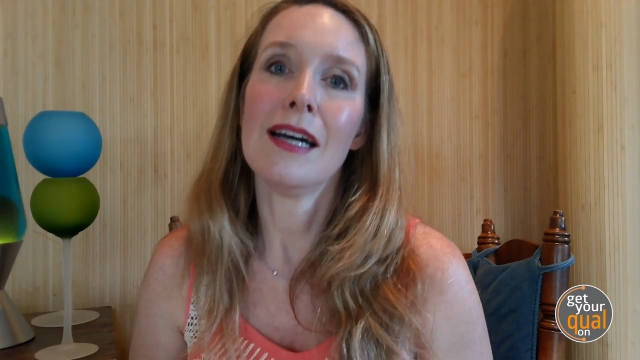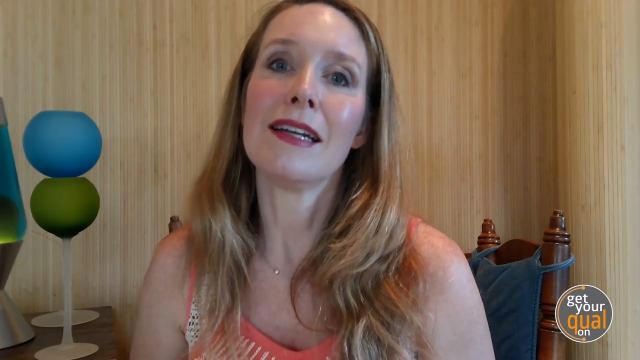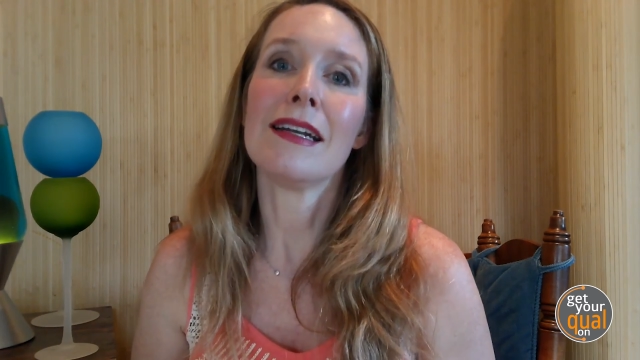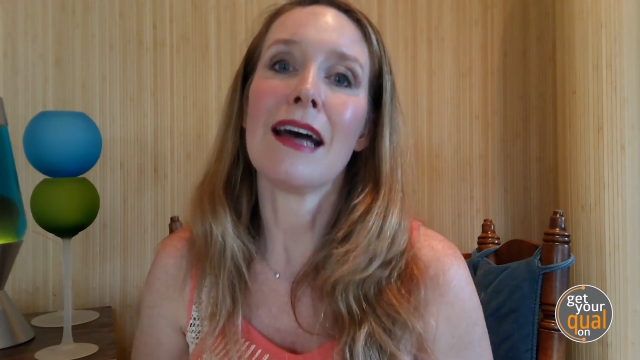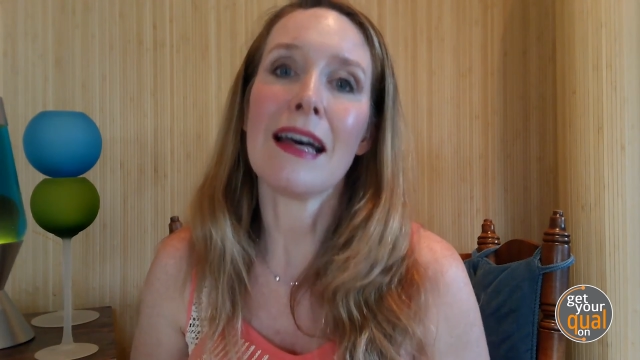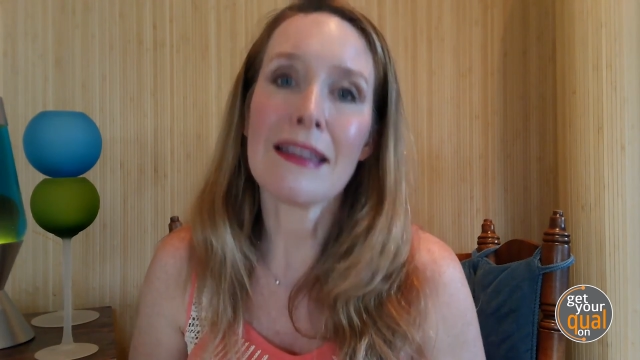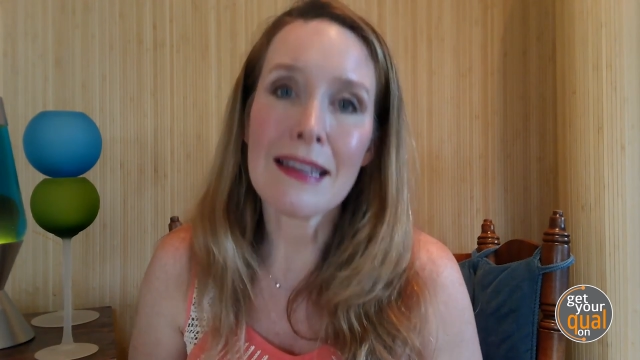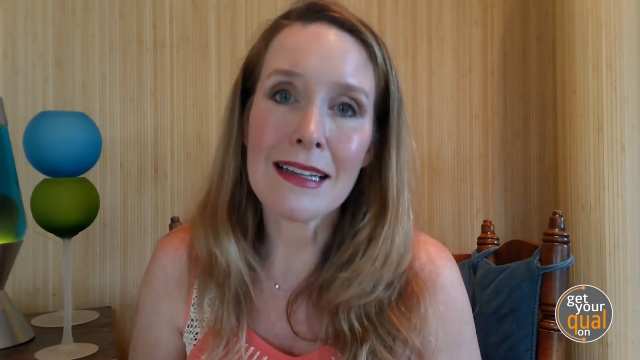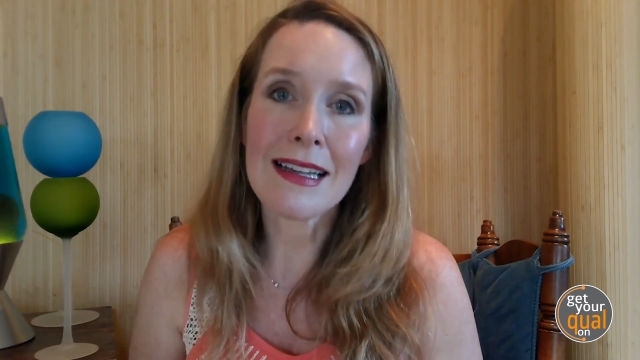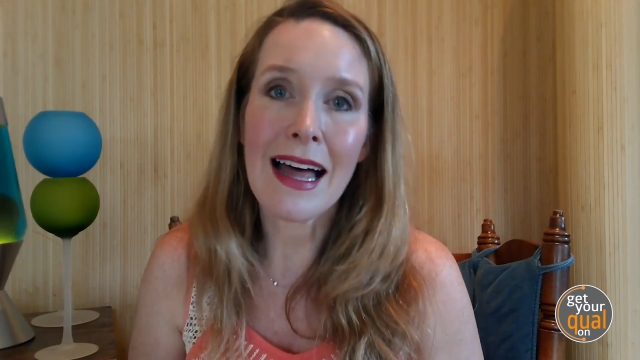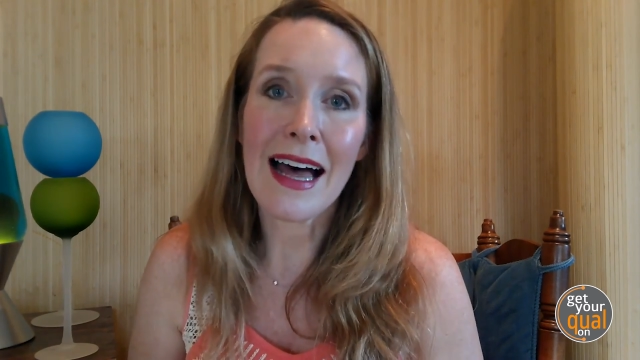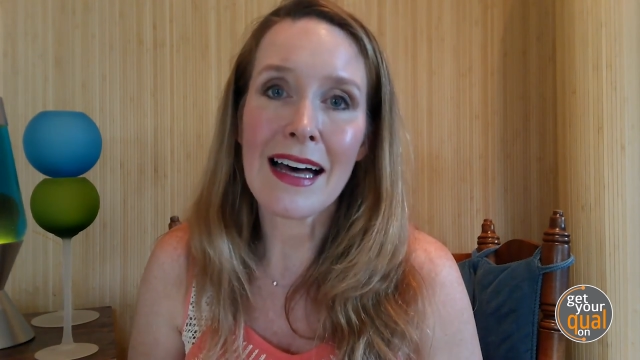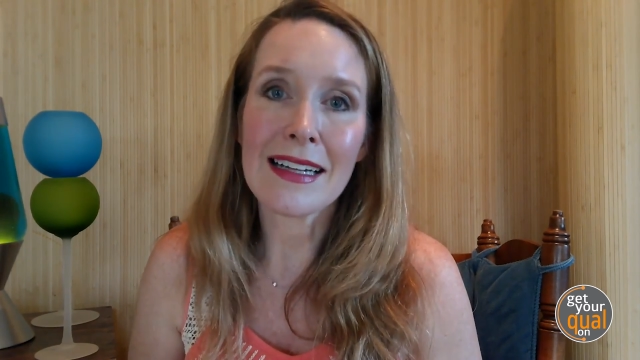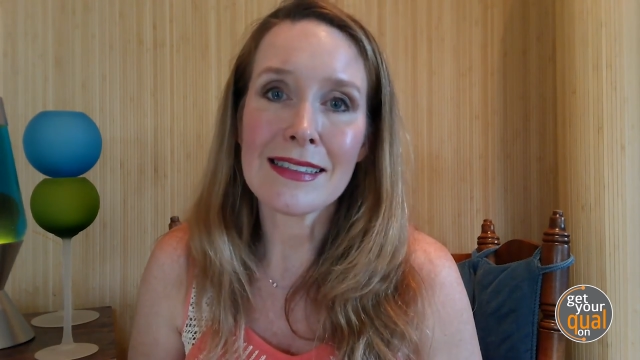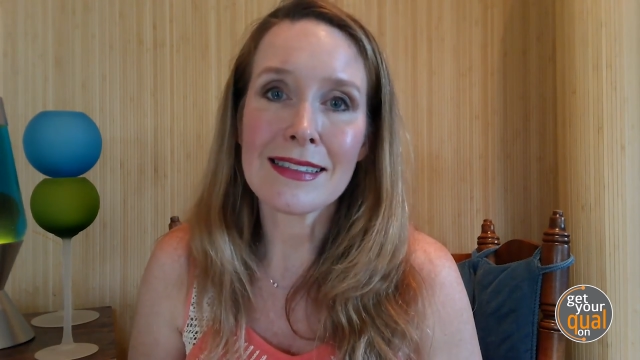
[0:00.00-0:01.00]

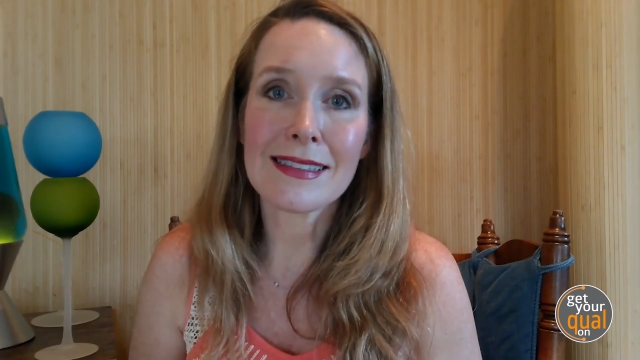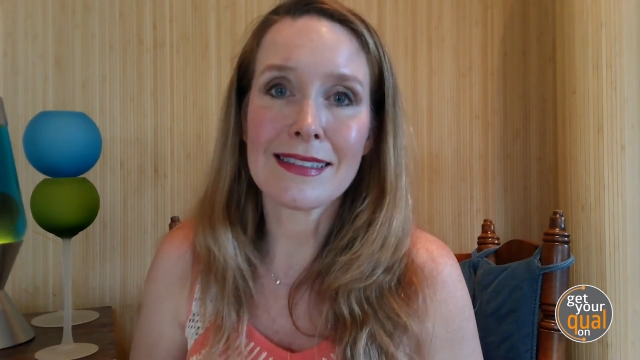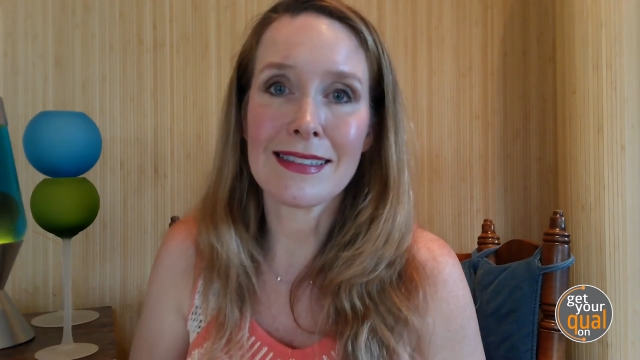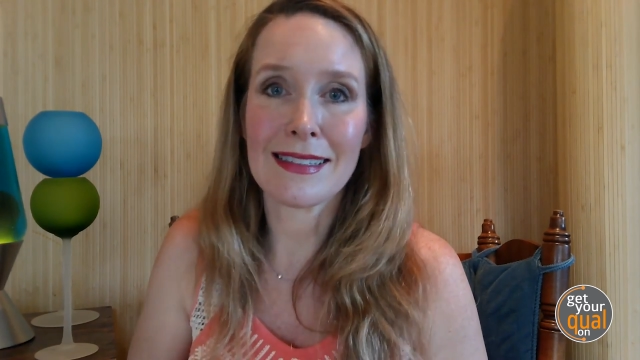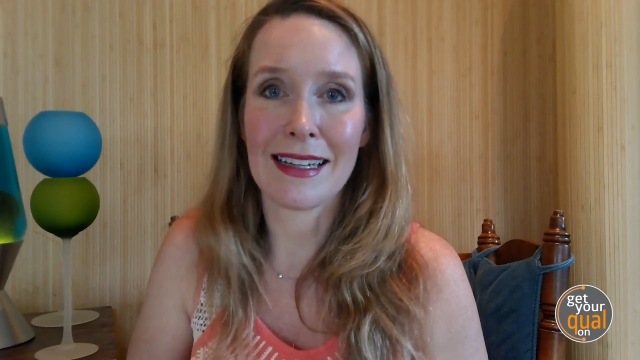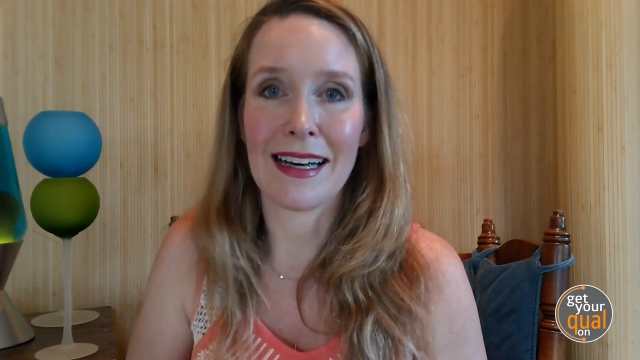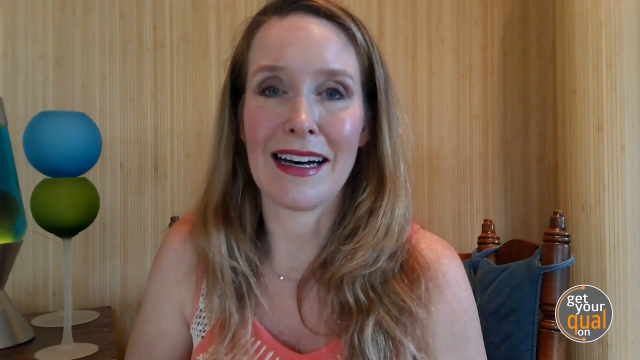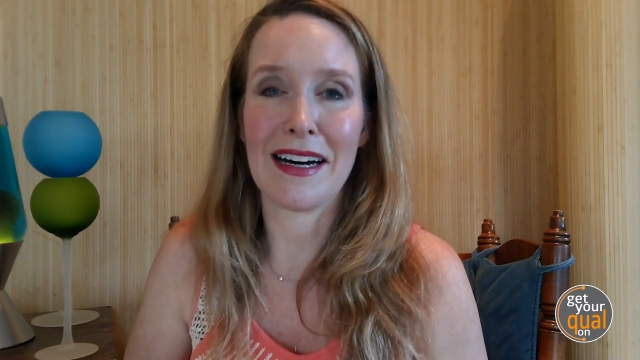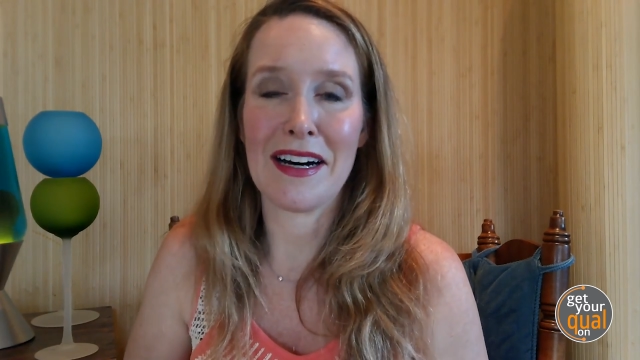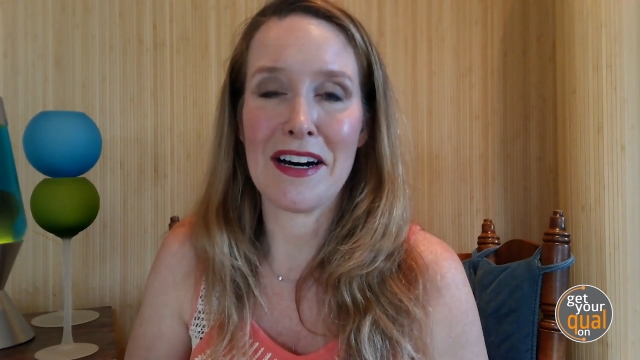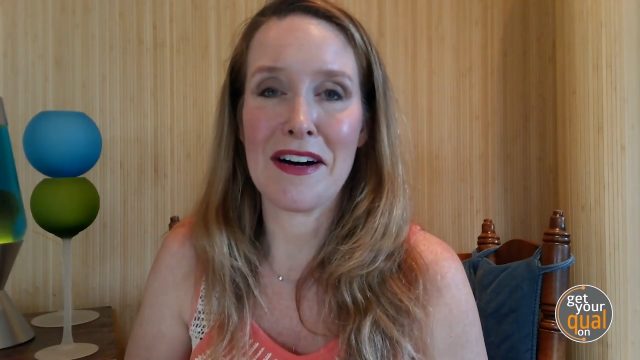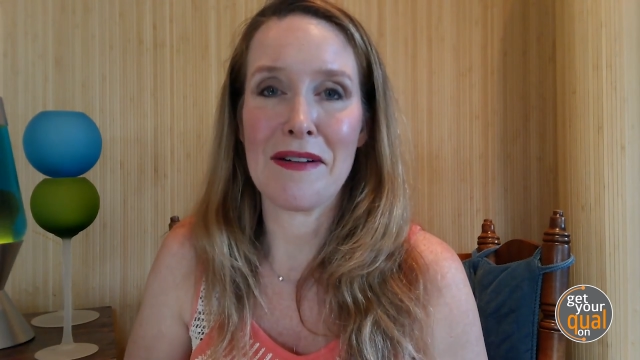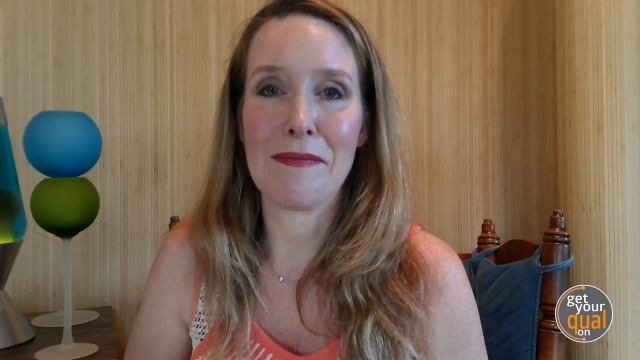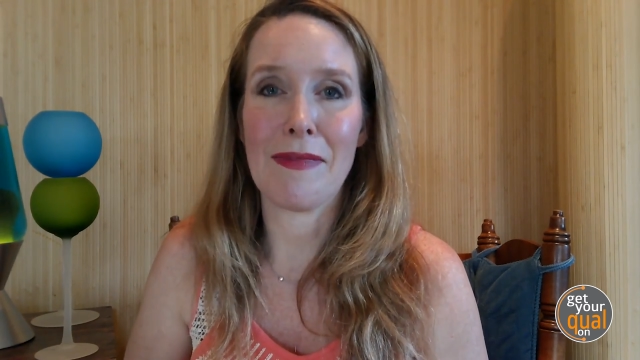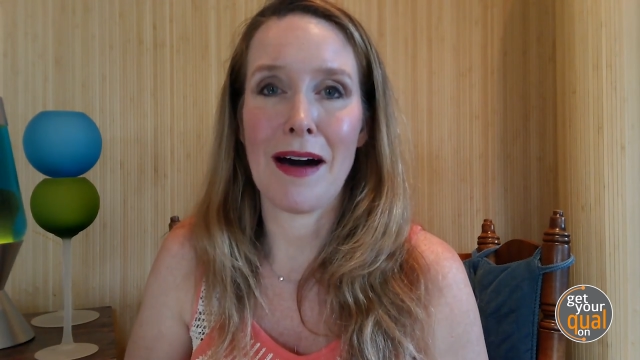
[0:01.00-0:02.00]
Nonetheless,
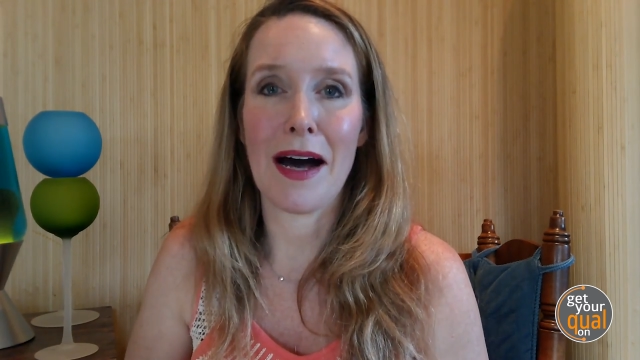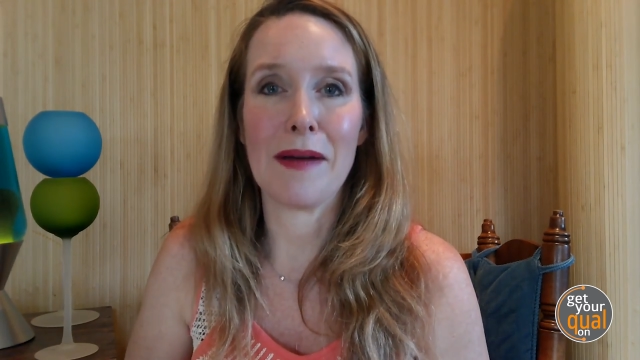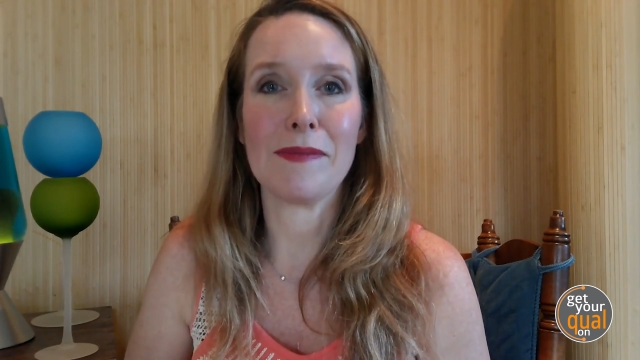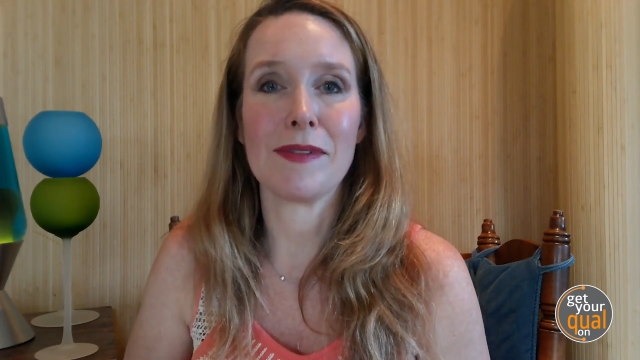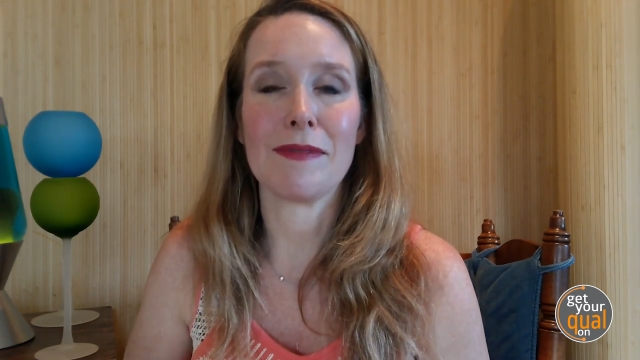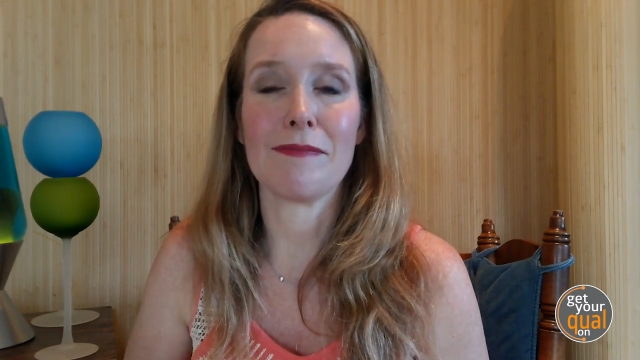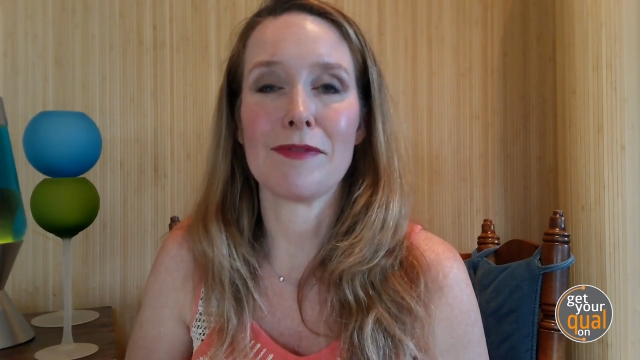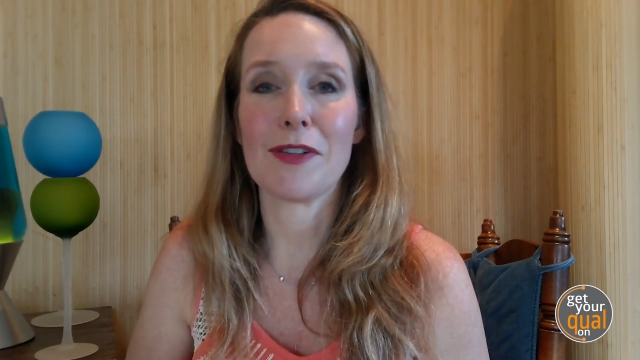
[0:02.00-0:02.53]
I'm